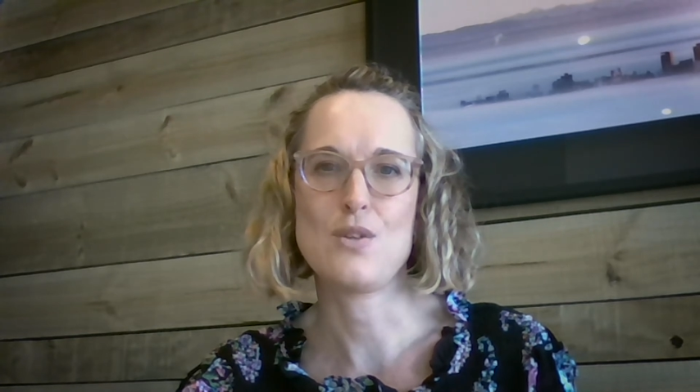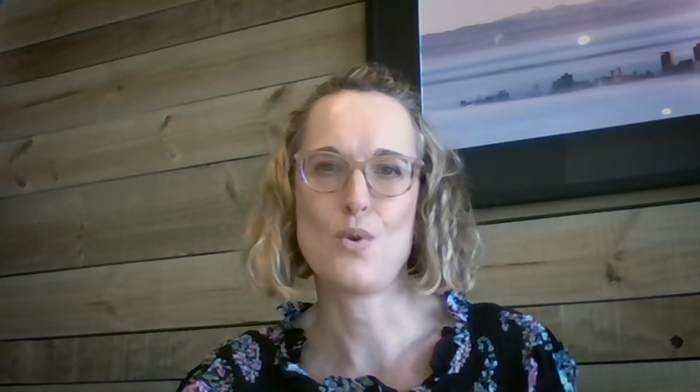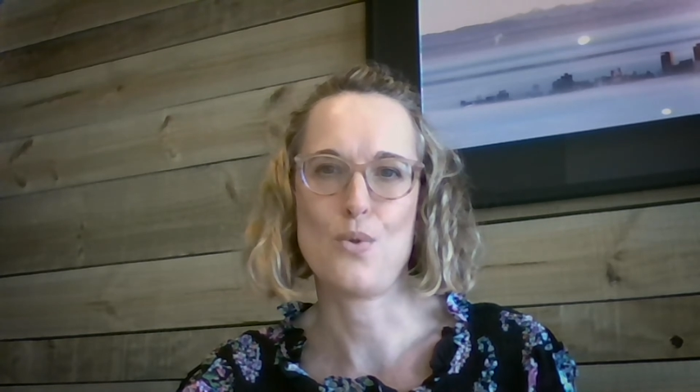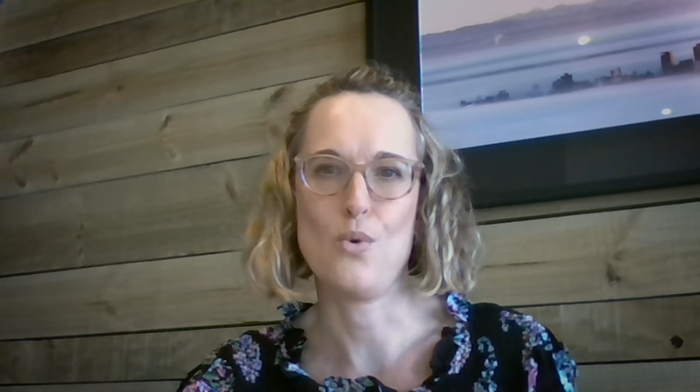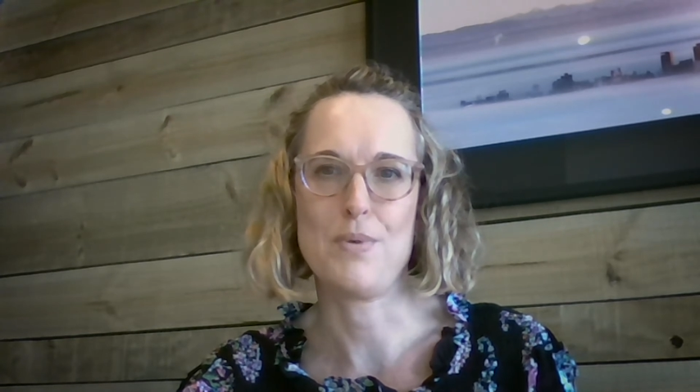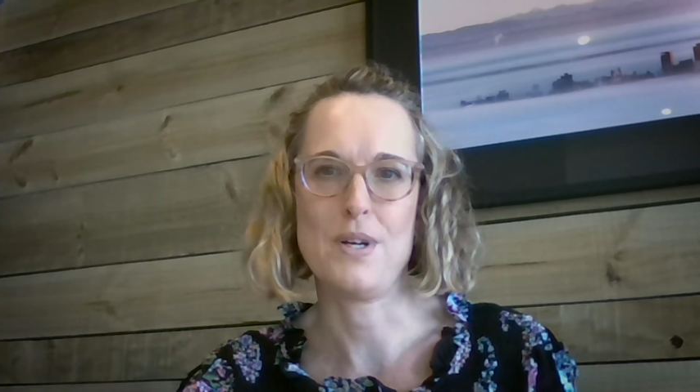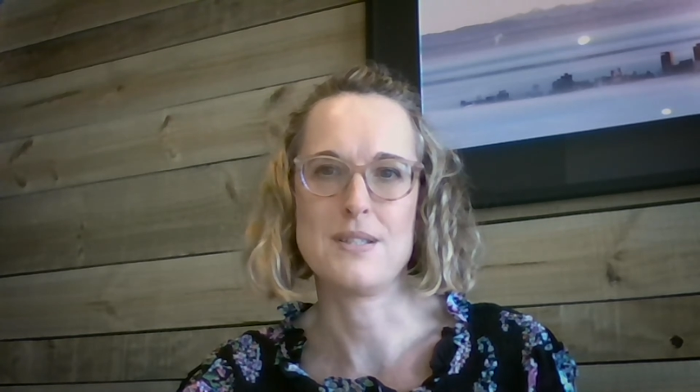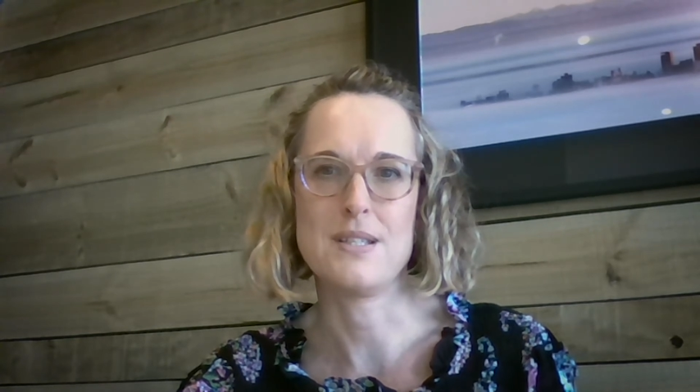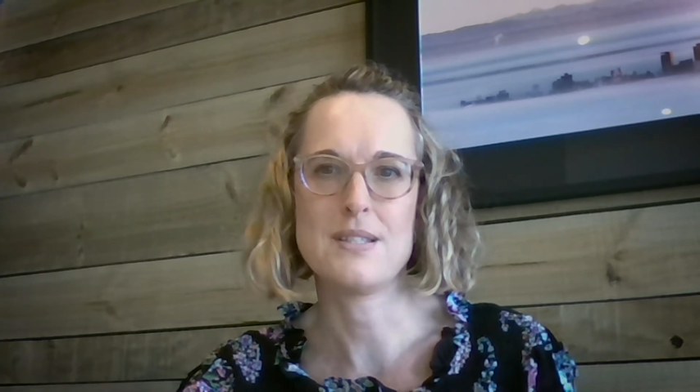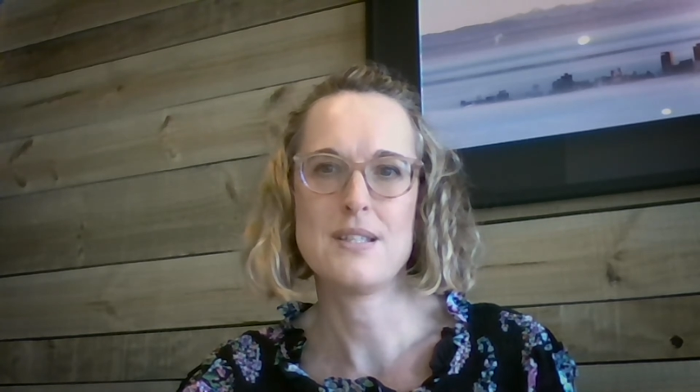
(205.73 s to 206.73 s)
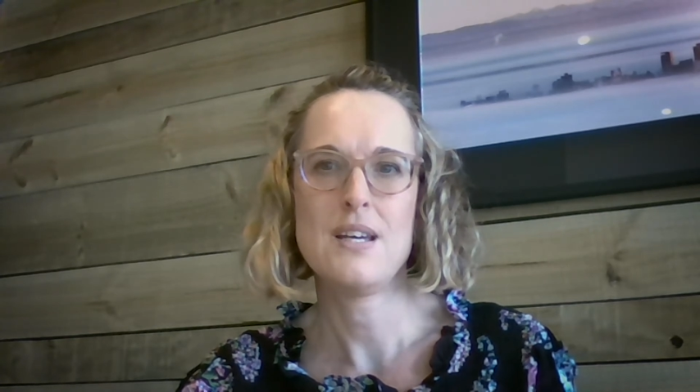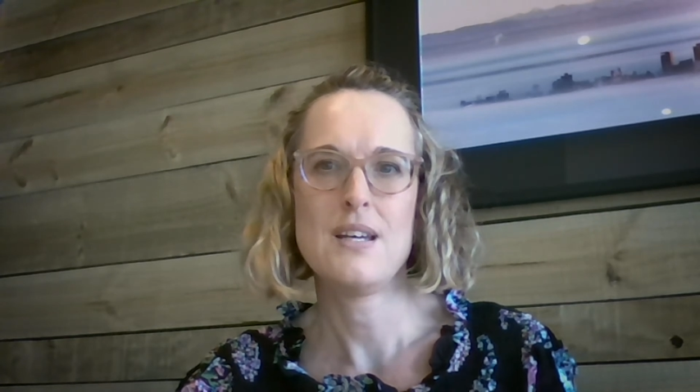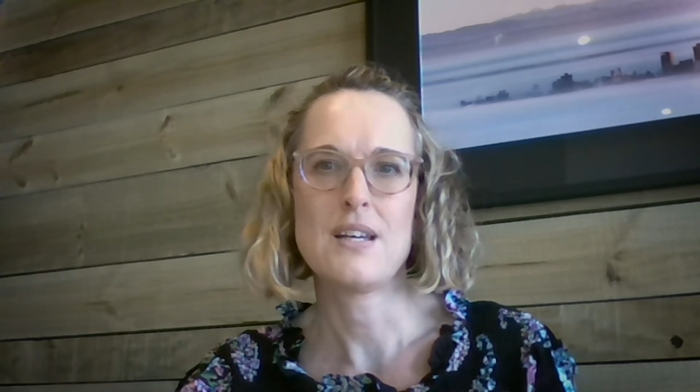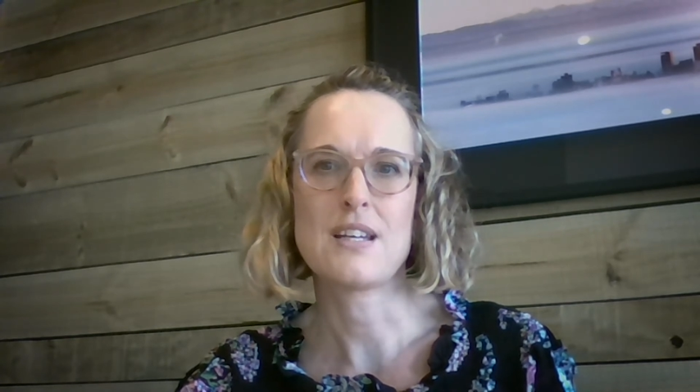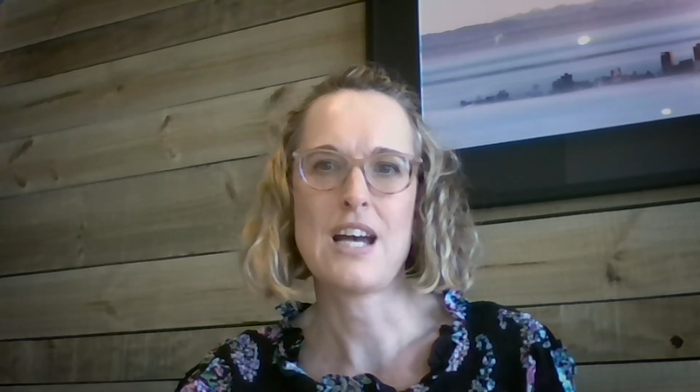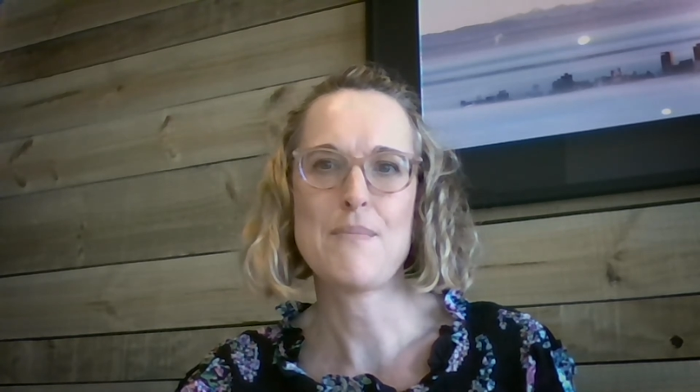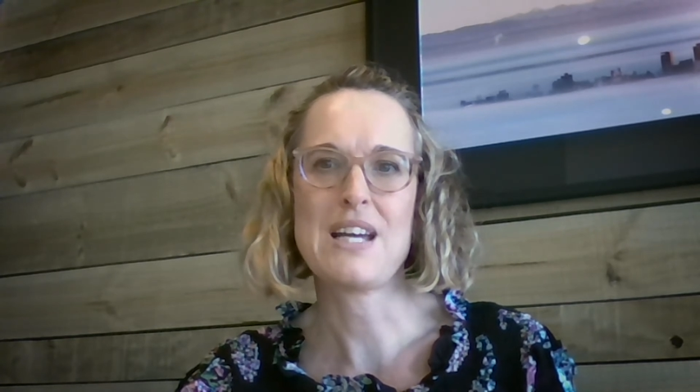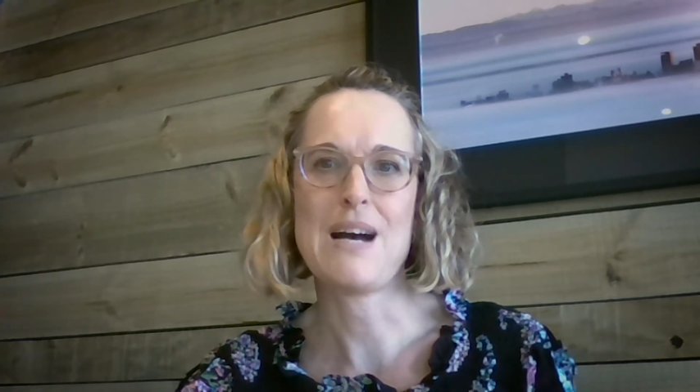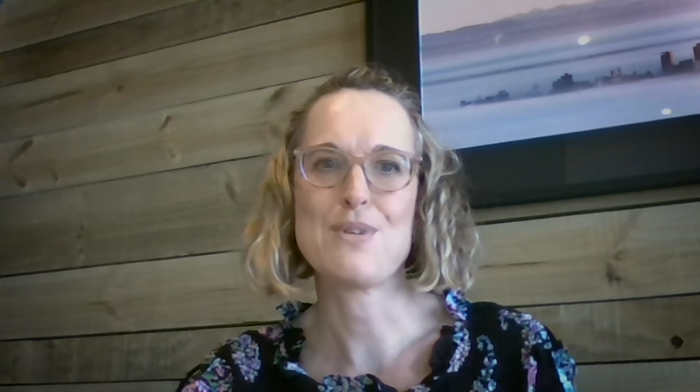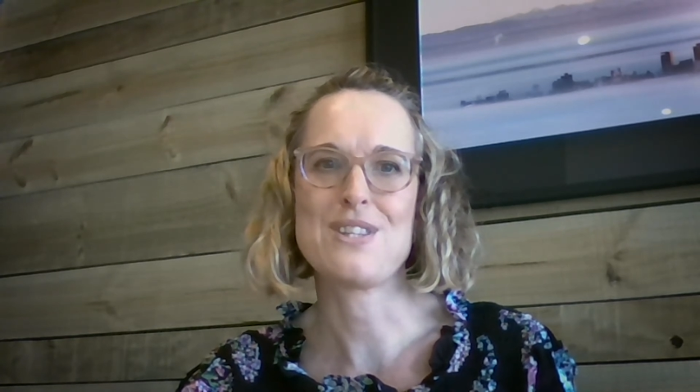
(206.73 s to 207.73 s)
your thought process in
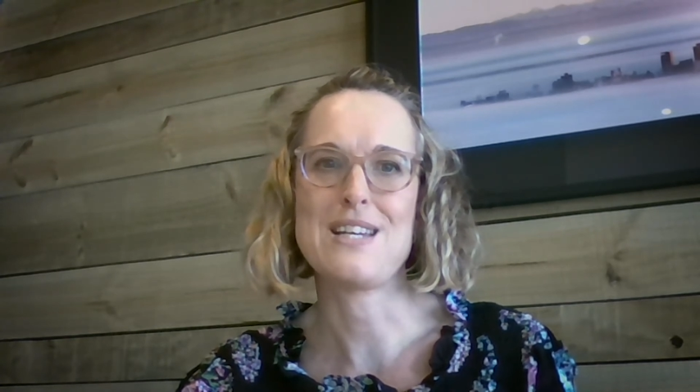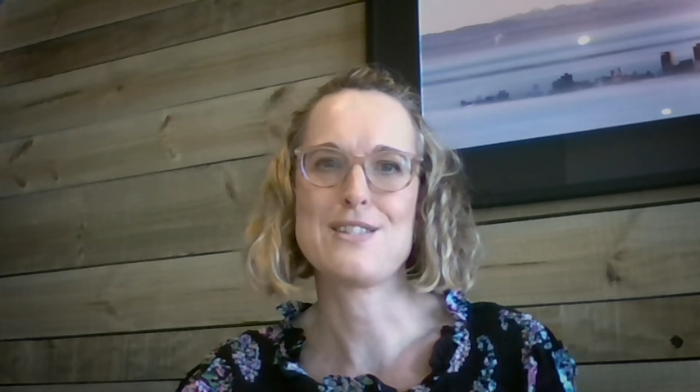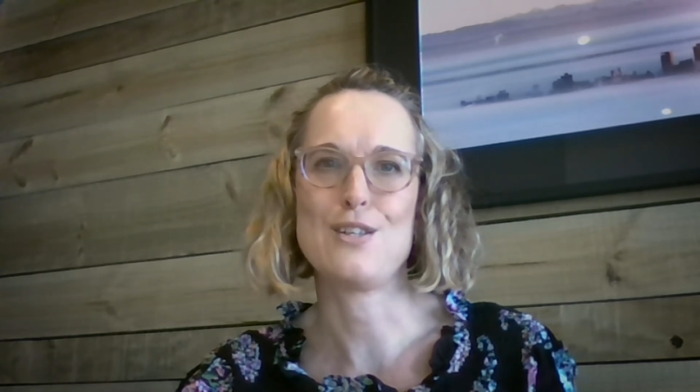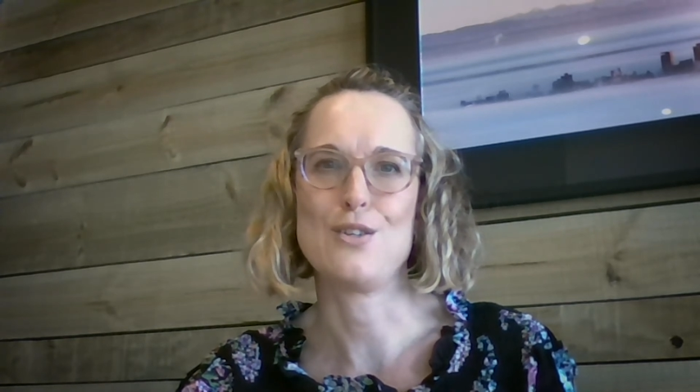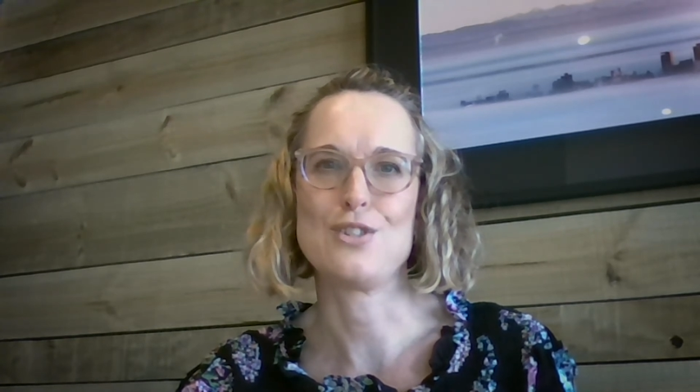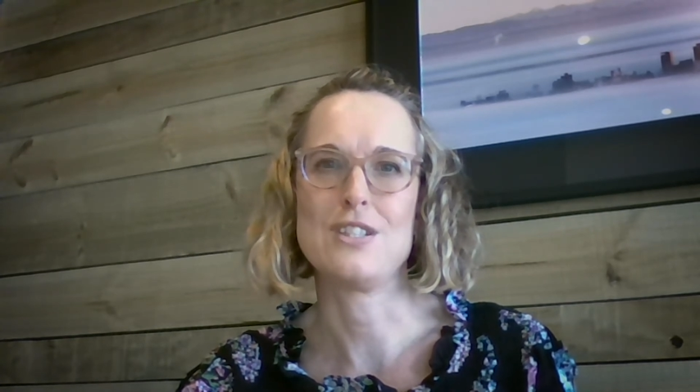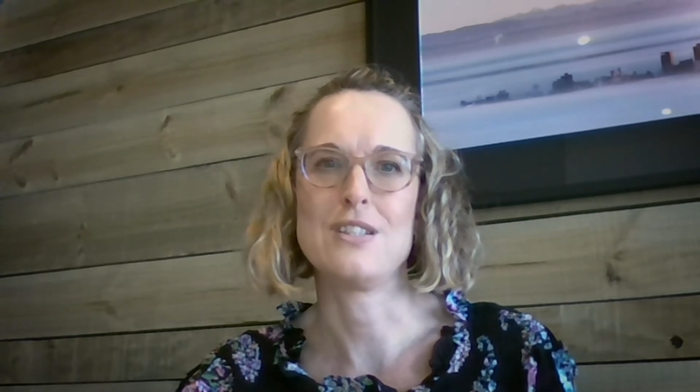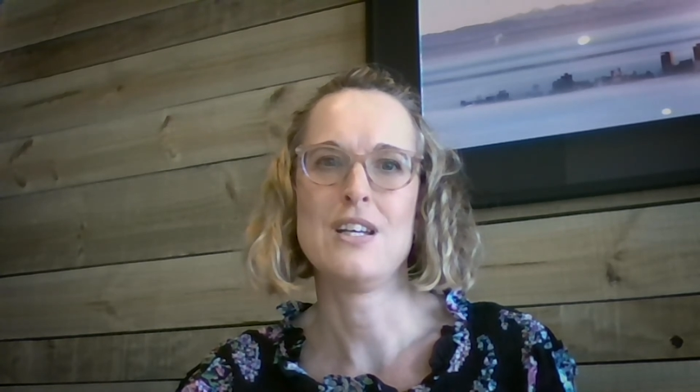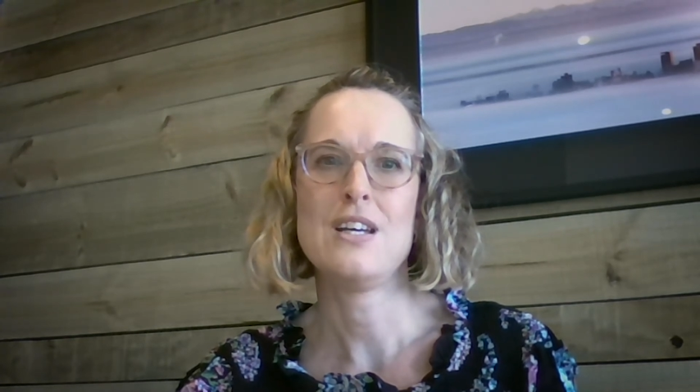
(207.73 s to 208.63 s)
coming up with that solution,